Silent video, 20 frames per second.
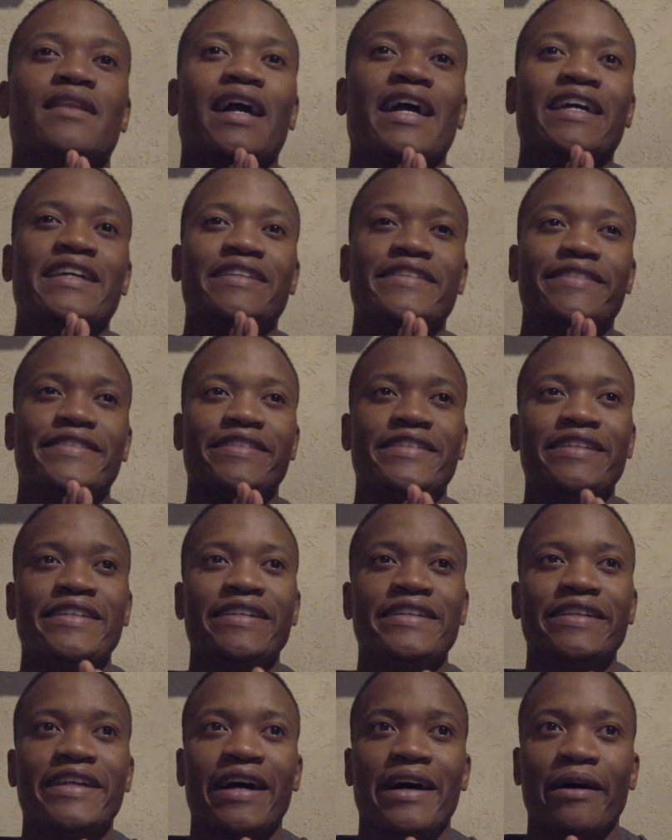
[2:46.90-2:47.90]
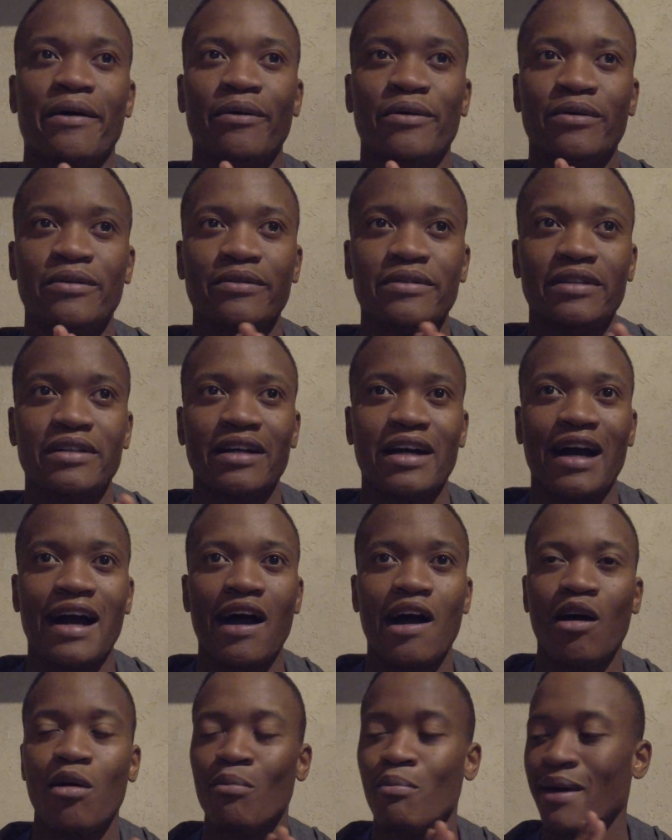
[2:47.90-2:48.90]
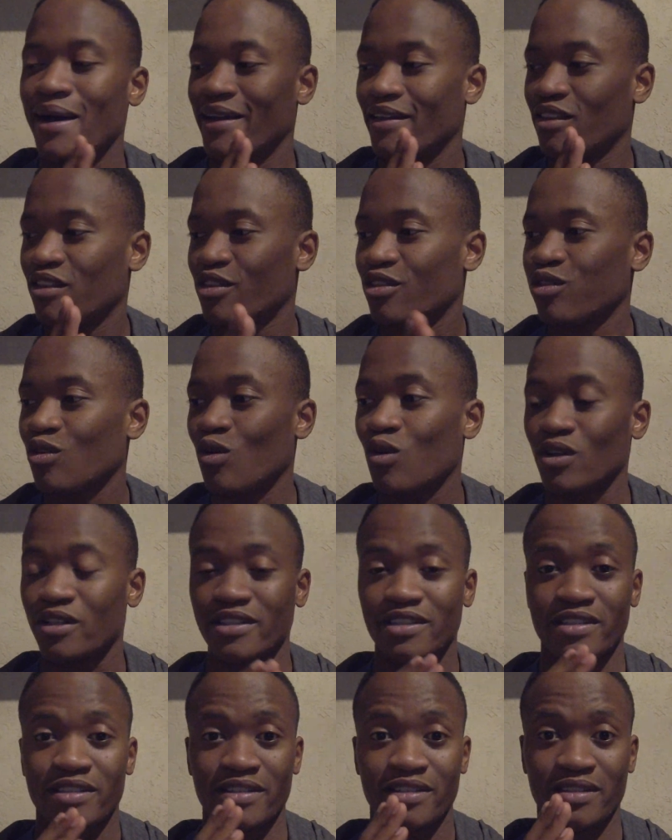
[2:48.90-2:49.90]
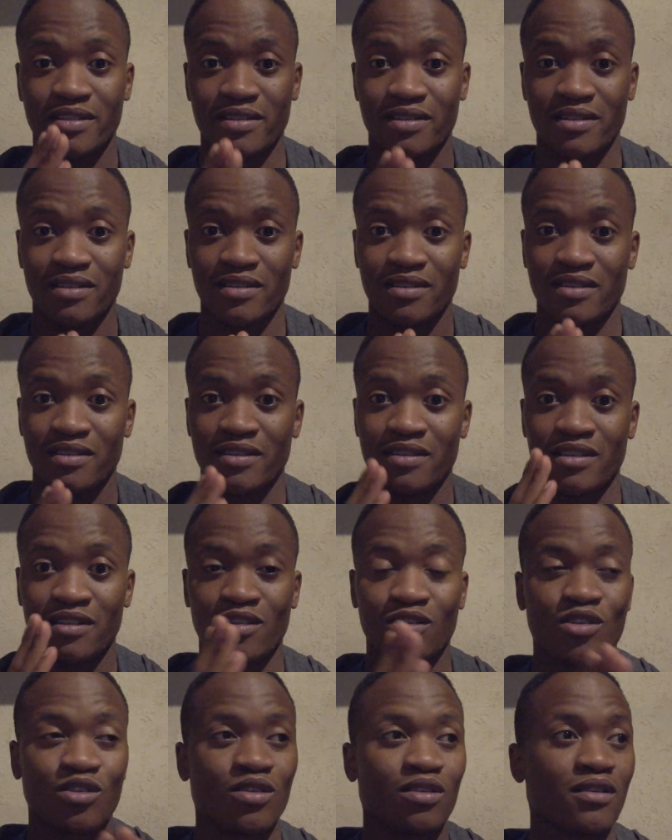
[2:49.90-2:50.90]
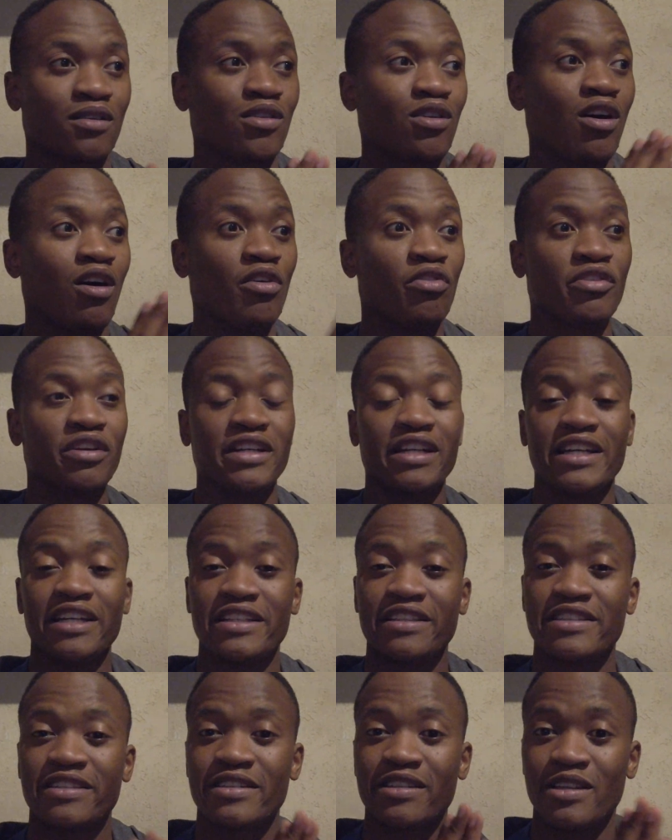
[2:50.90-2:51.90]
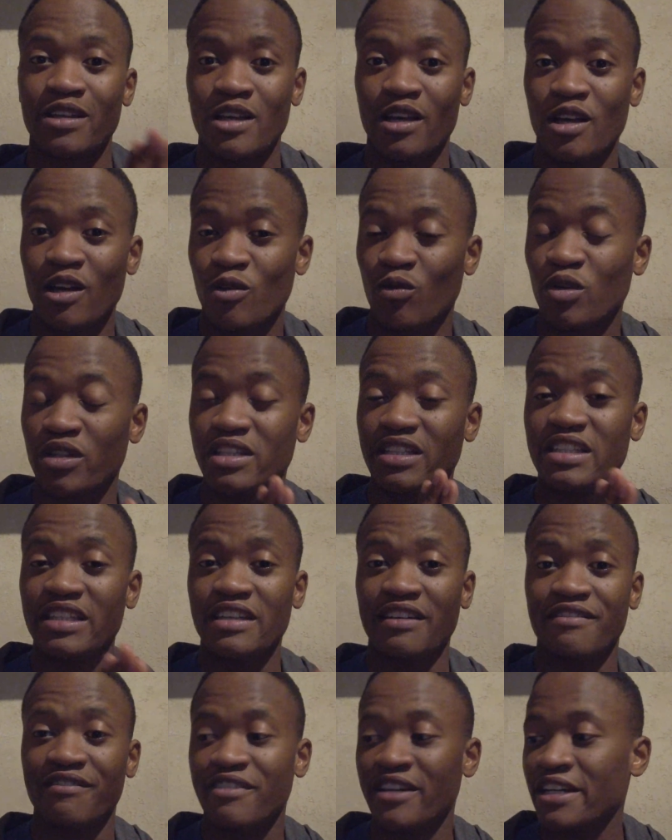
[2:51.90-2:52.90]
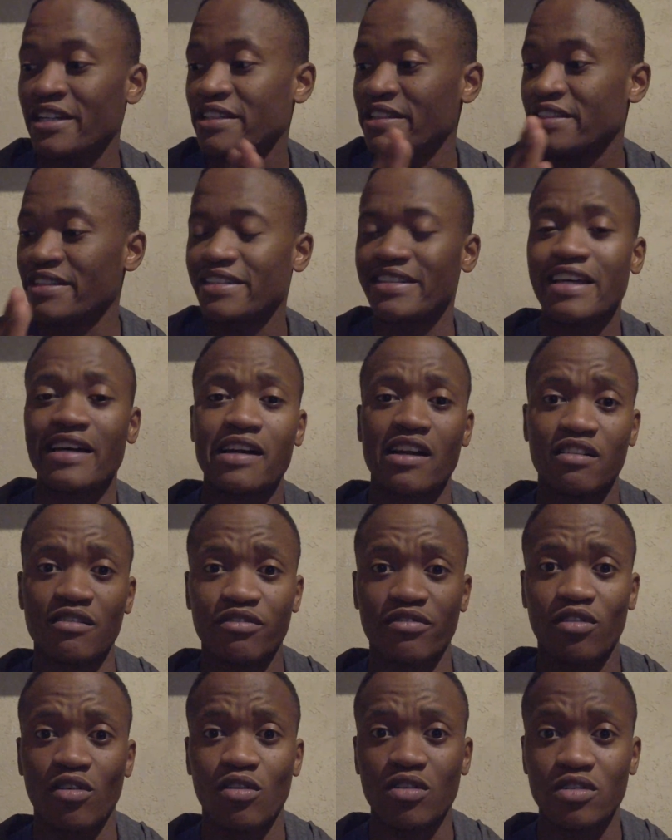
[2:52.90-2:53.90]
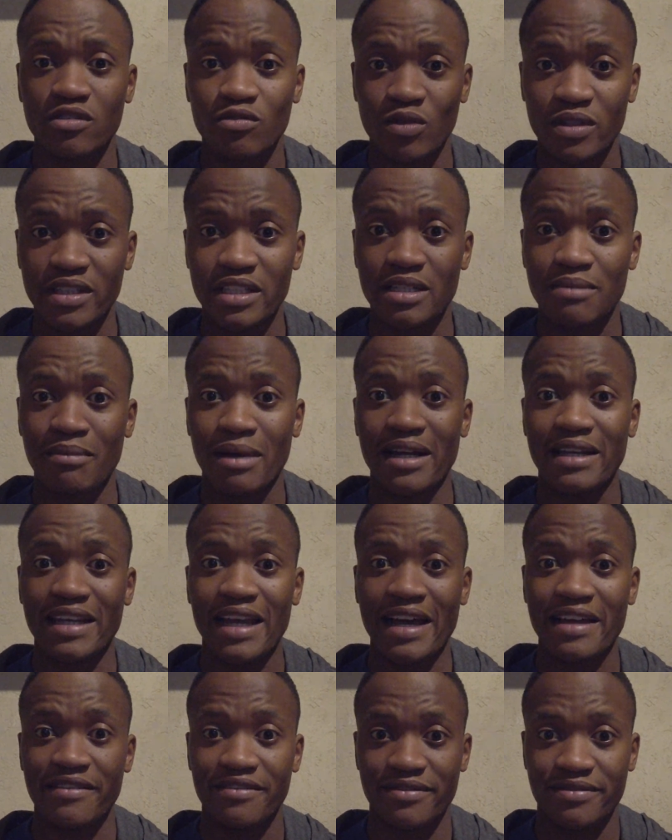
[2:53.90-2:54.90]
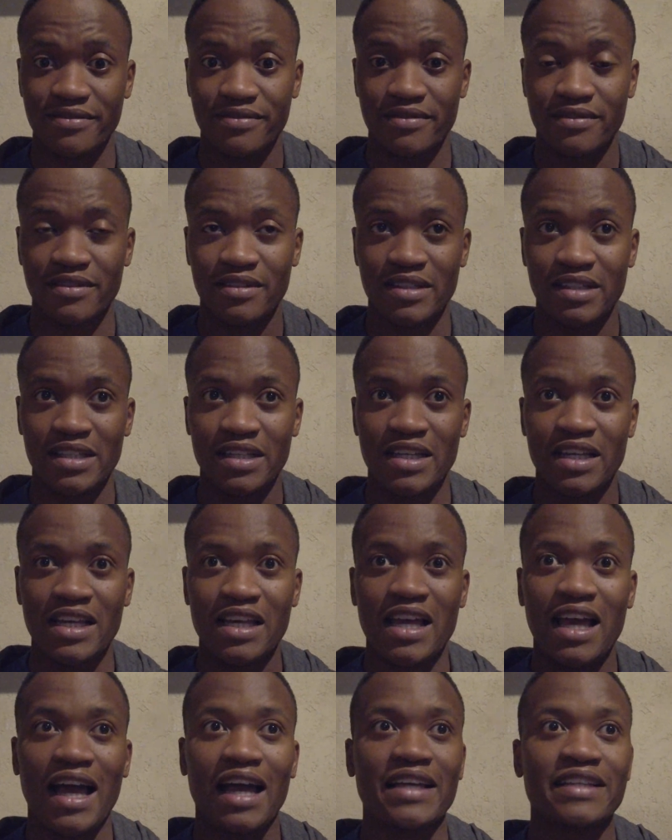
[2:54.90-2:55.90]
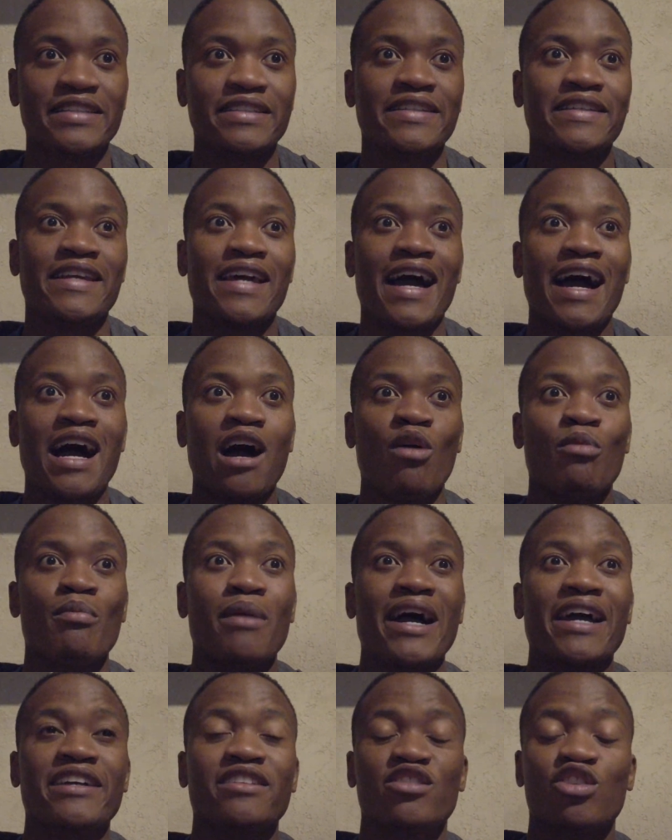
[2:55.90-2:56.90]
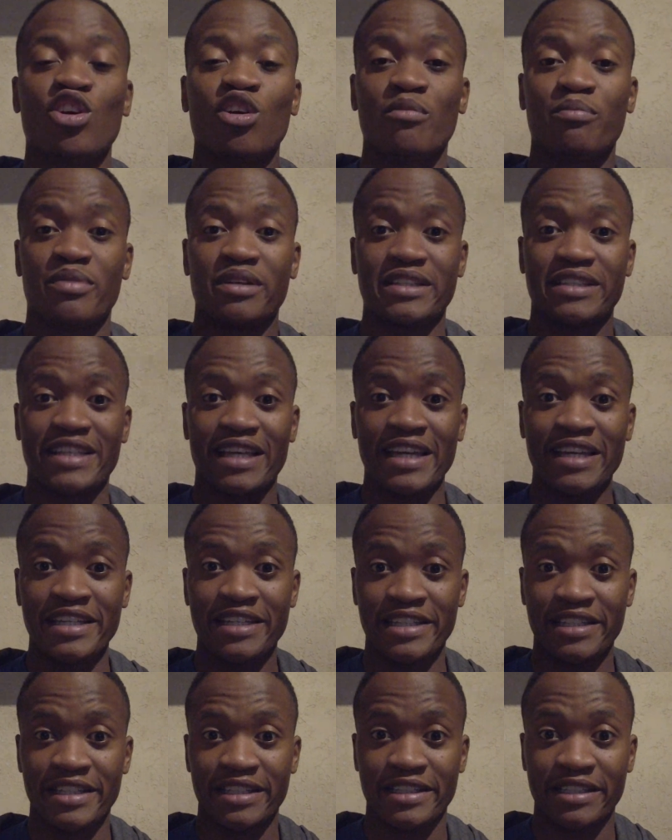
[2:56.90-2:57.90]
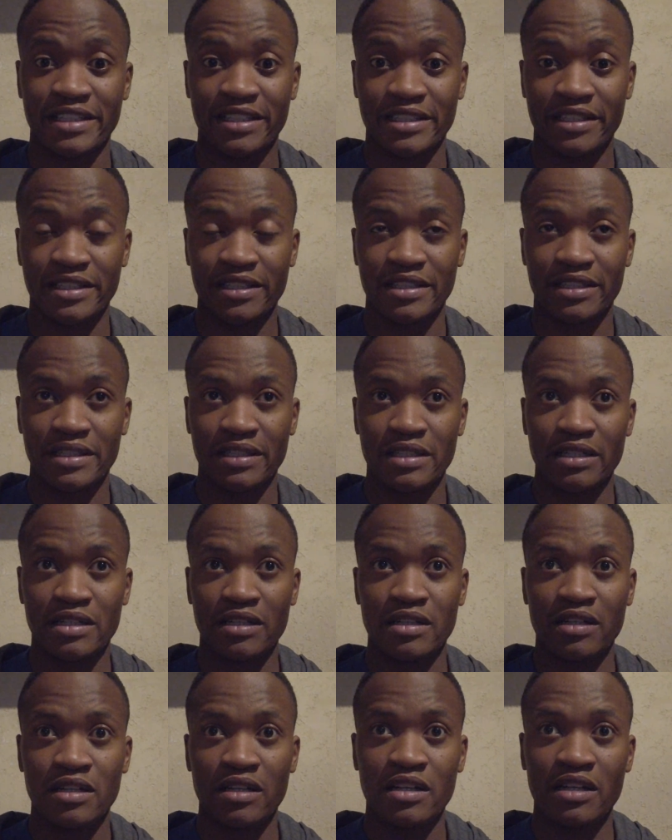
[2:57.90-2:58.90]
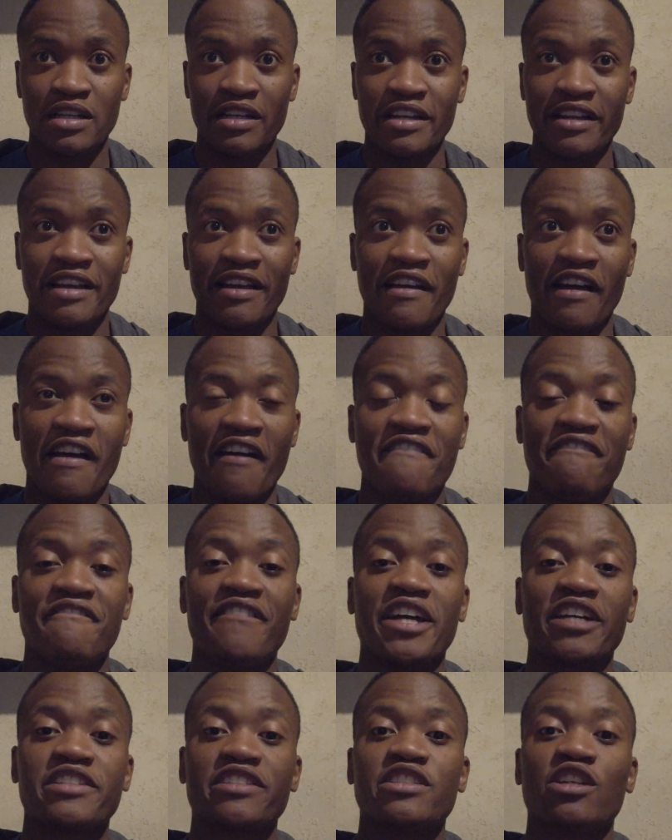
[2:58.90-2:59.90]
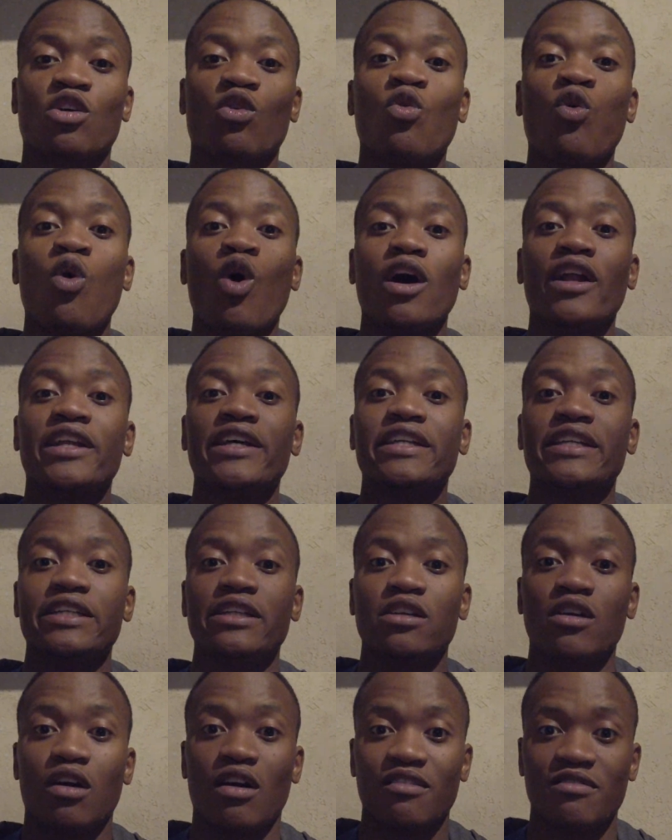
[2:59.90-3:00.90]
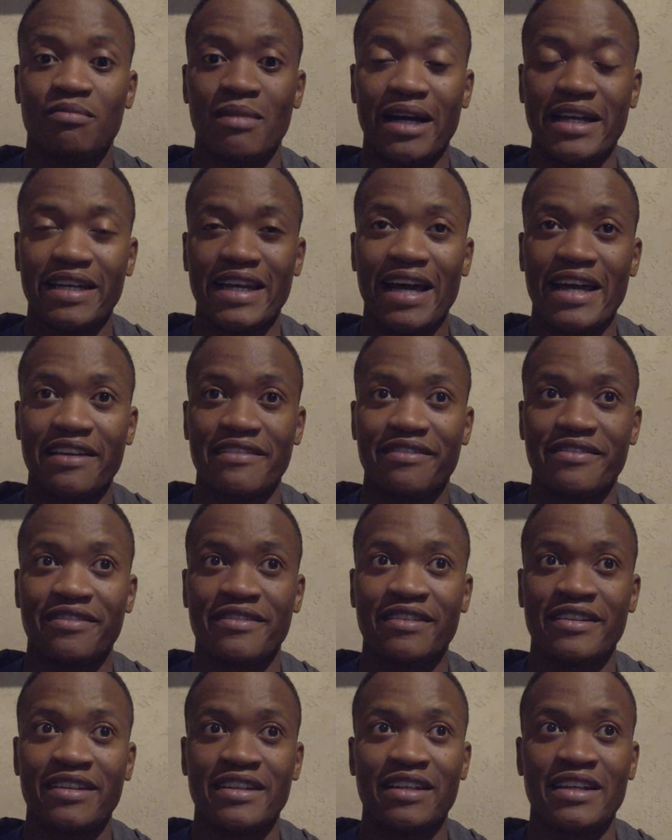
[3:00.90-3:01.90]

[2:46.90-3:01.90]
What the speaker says: I see now how my thoughts correlate with the events that unfold within my life. I see how my interpretation affects the quality of my life.